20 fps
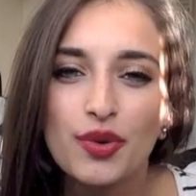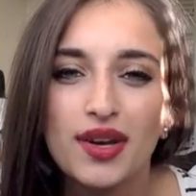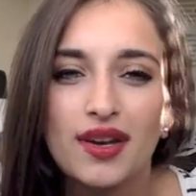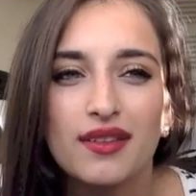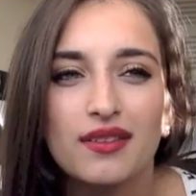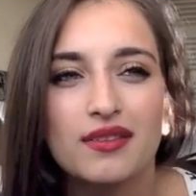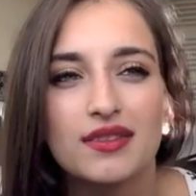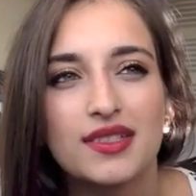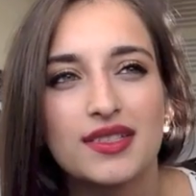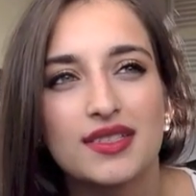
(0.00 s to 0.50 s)

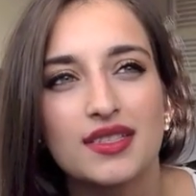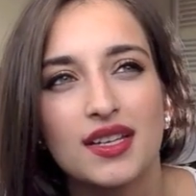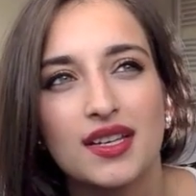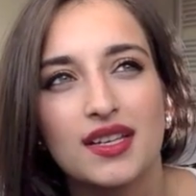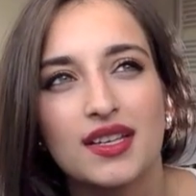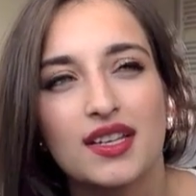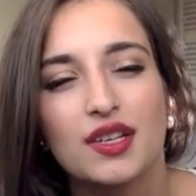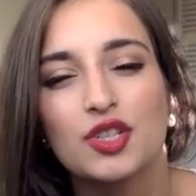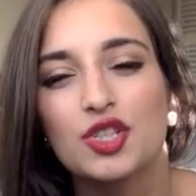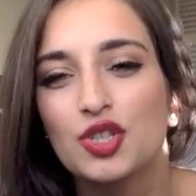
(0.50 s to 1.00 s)
And it's, like,
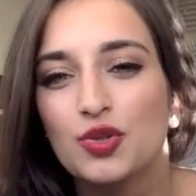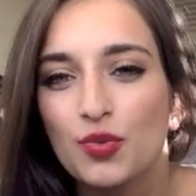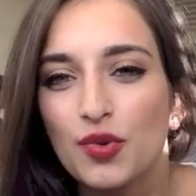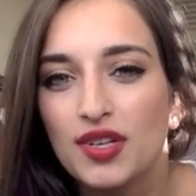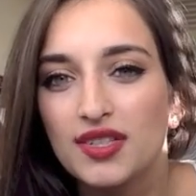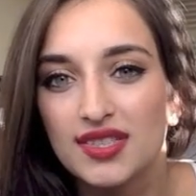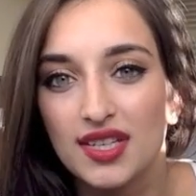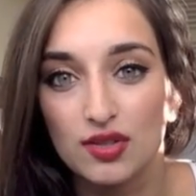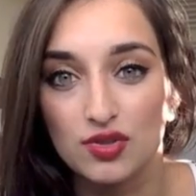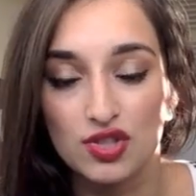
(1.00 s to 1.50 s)
it just
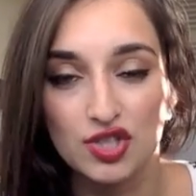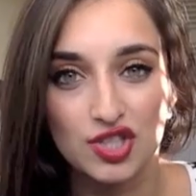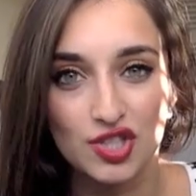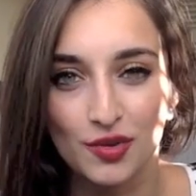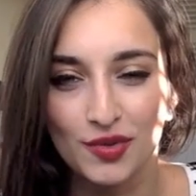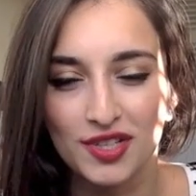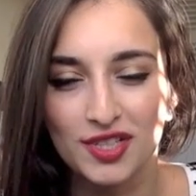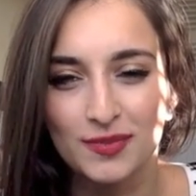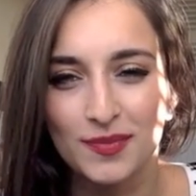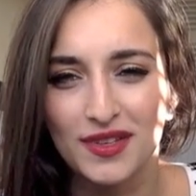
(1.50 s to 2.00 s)
works out so
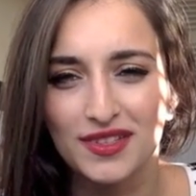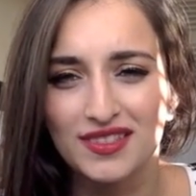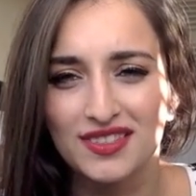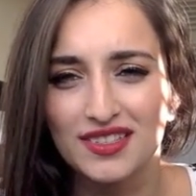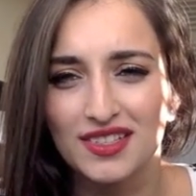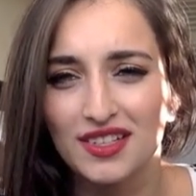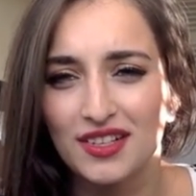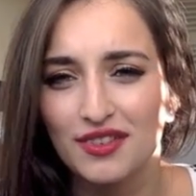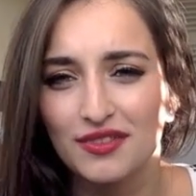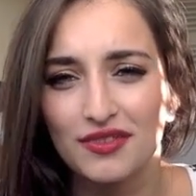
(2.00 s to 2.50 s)

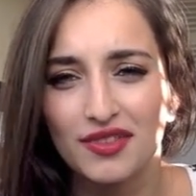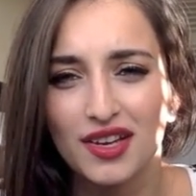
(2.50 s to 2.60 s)
expensive.